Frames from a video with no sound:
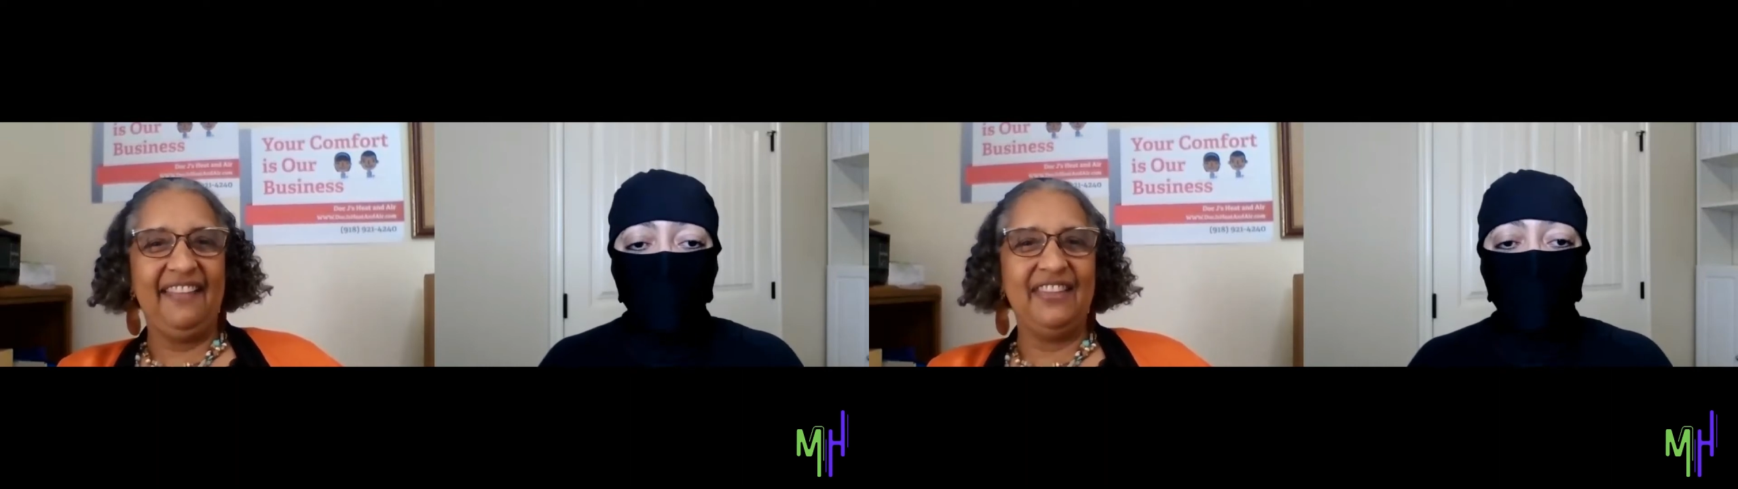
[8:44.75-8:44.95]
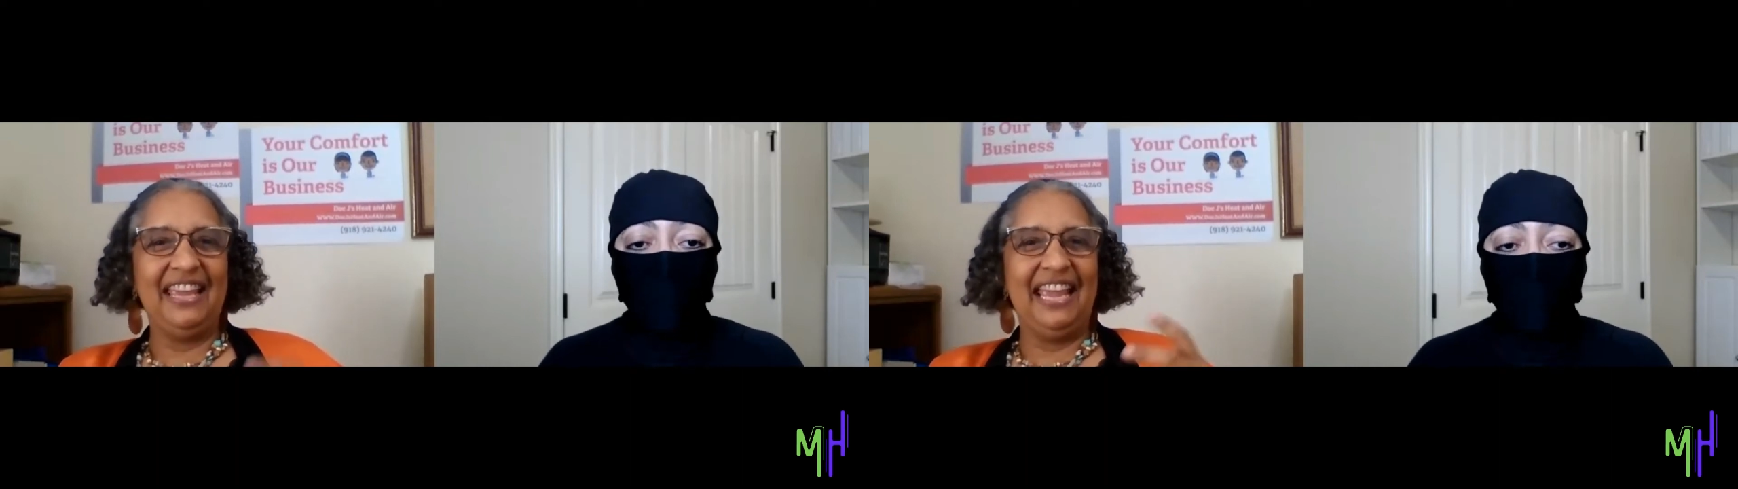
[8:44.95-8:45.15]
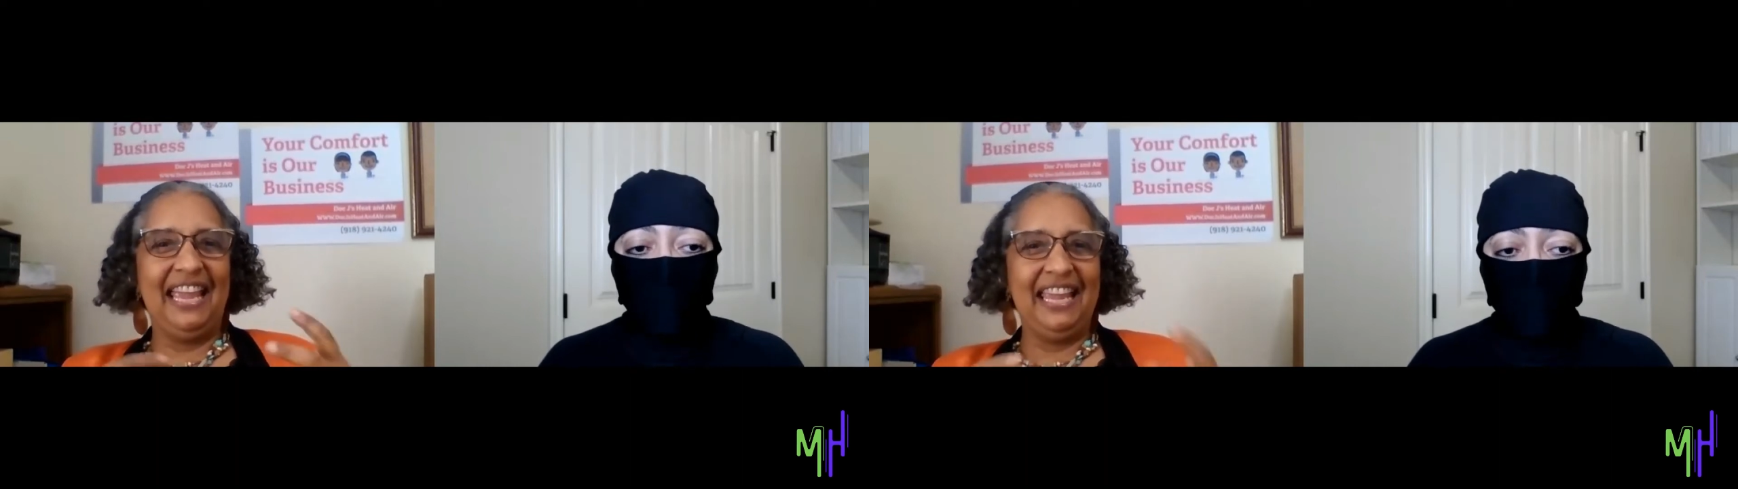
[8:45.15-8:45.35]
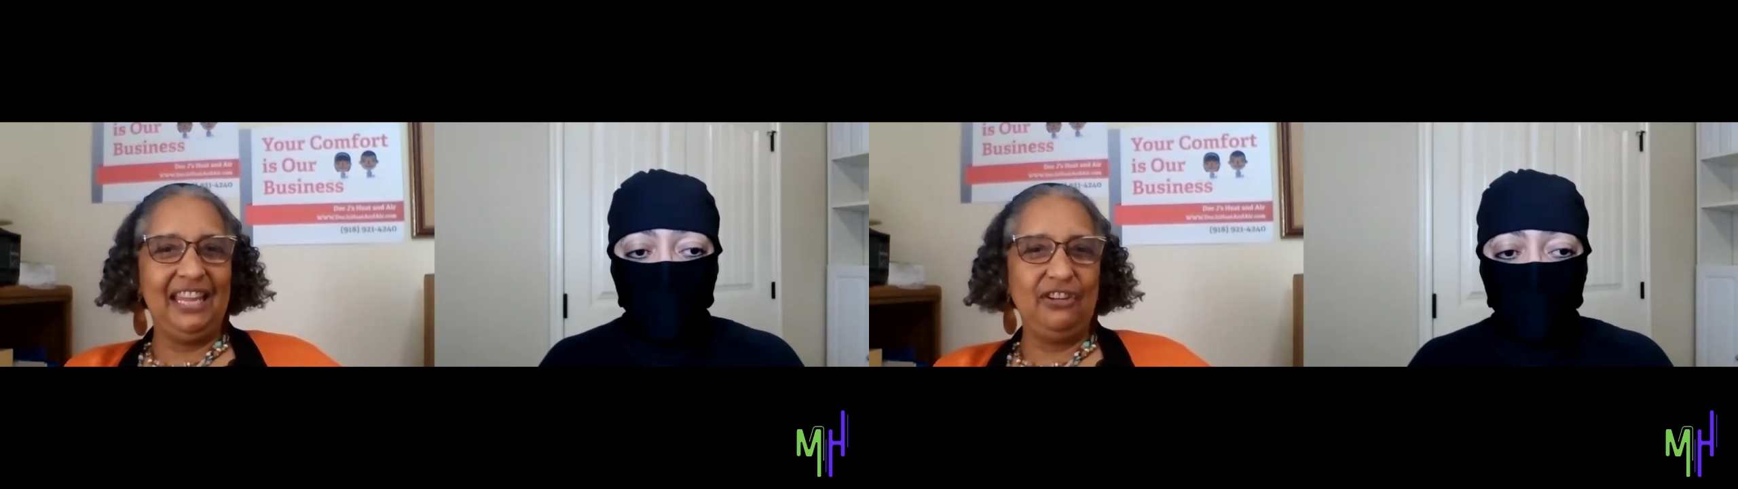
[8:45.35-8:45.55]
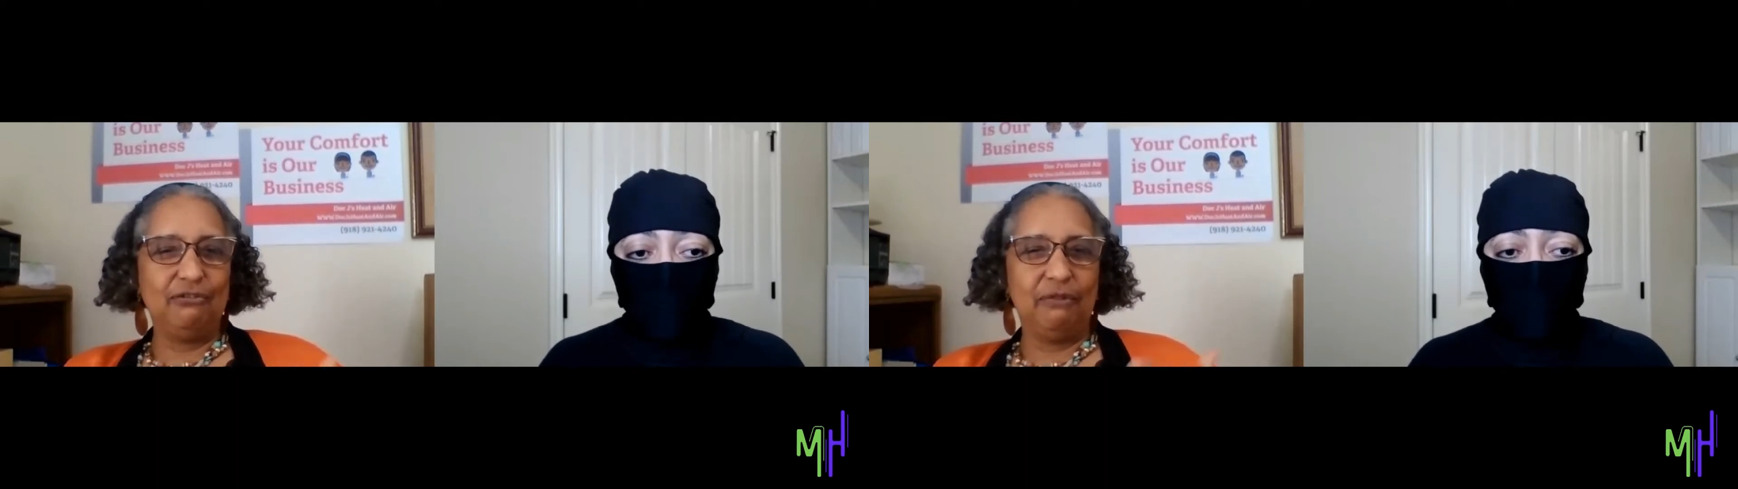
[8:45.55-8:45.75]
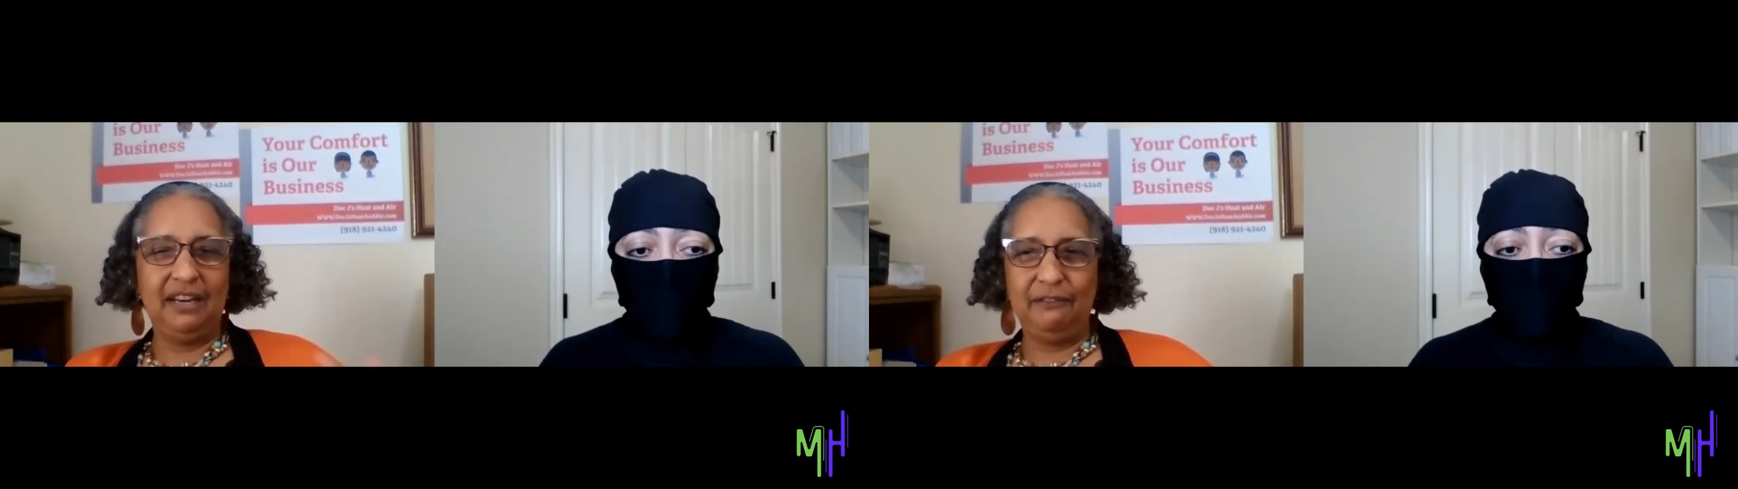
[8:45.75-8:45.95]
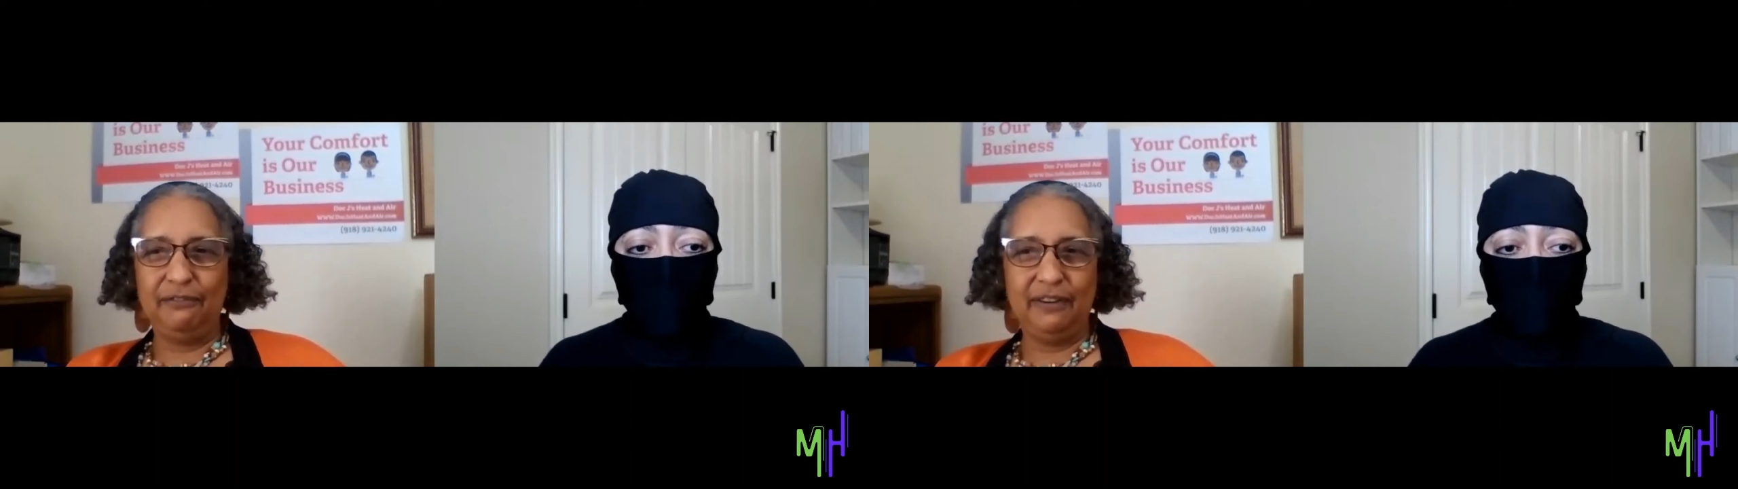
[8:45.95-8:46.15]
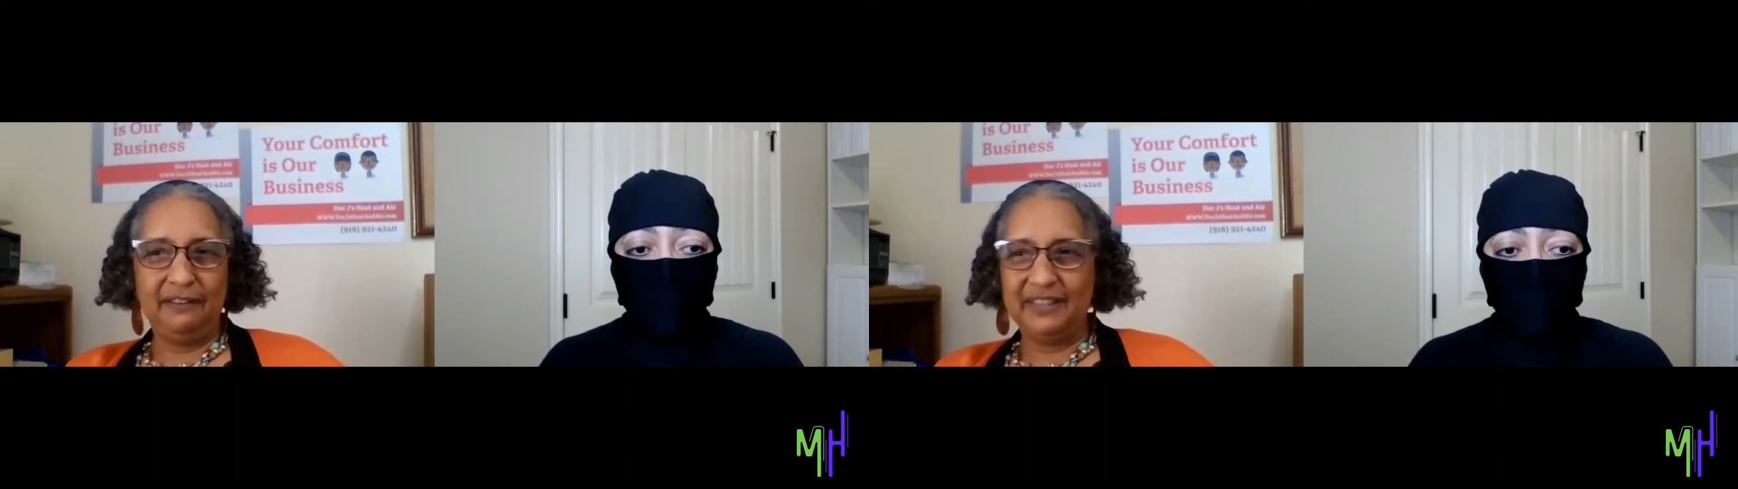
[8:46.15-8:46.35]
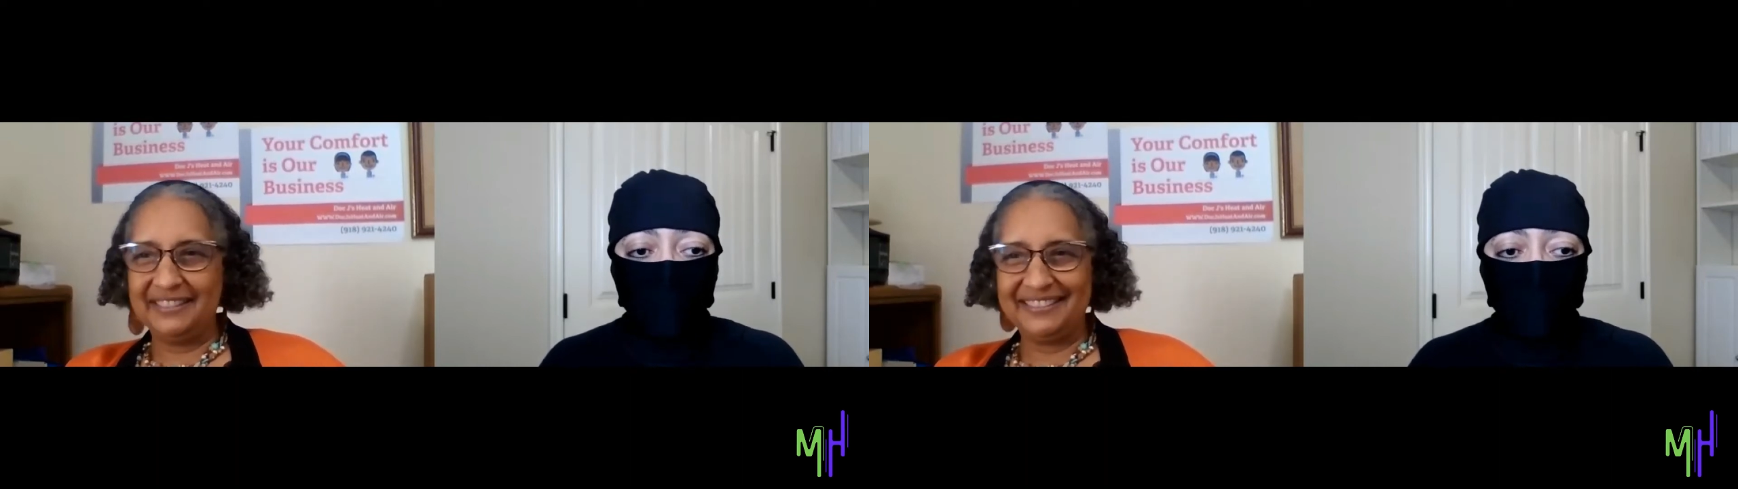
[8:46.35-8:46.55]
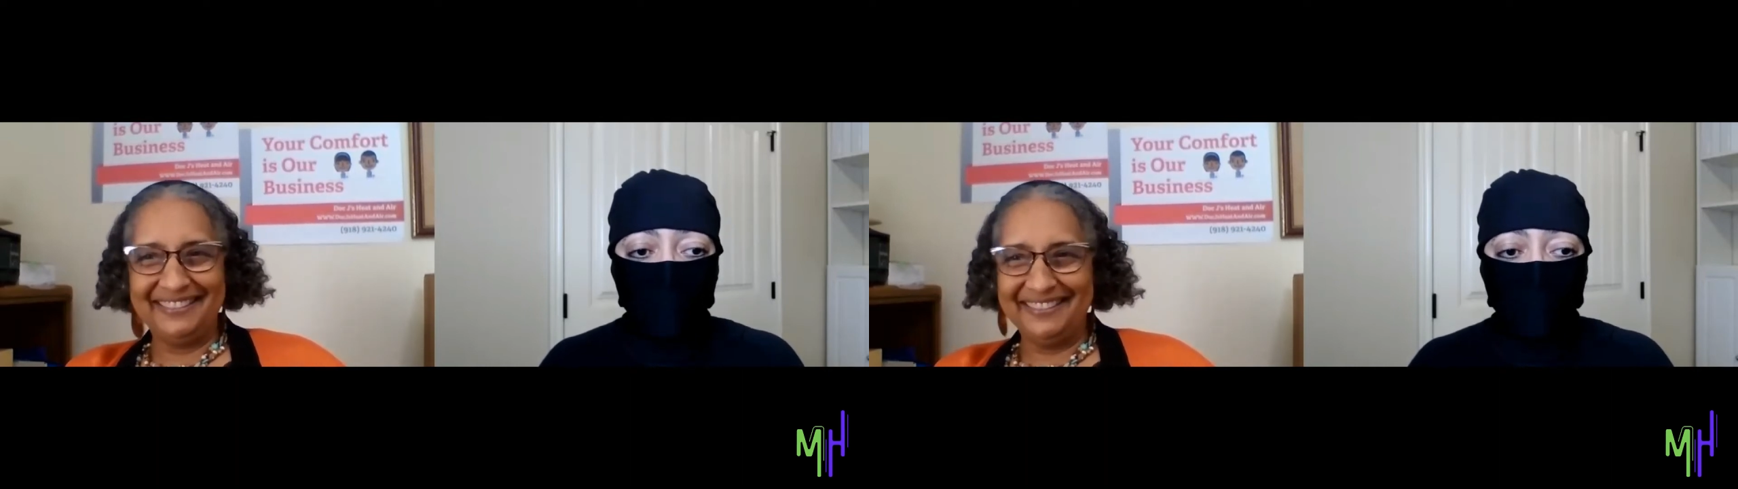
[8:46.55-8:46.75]
They age right in front of
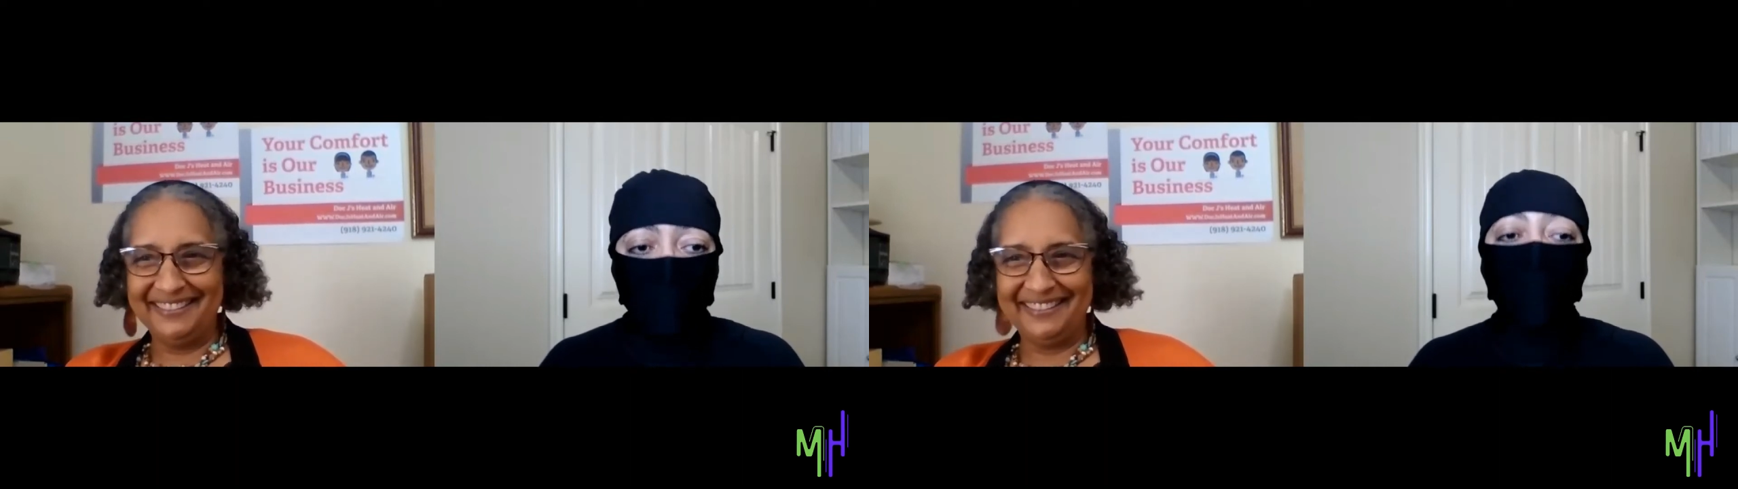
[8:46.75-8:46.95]
us.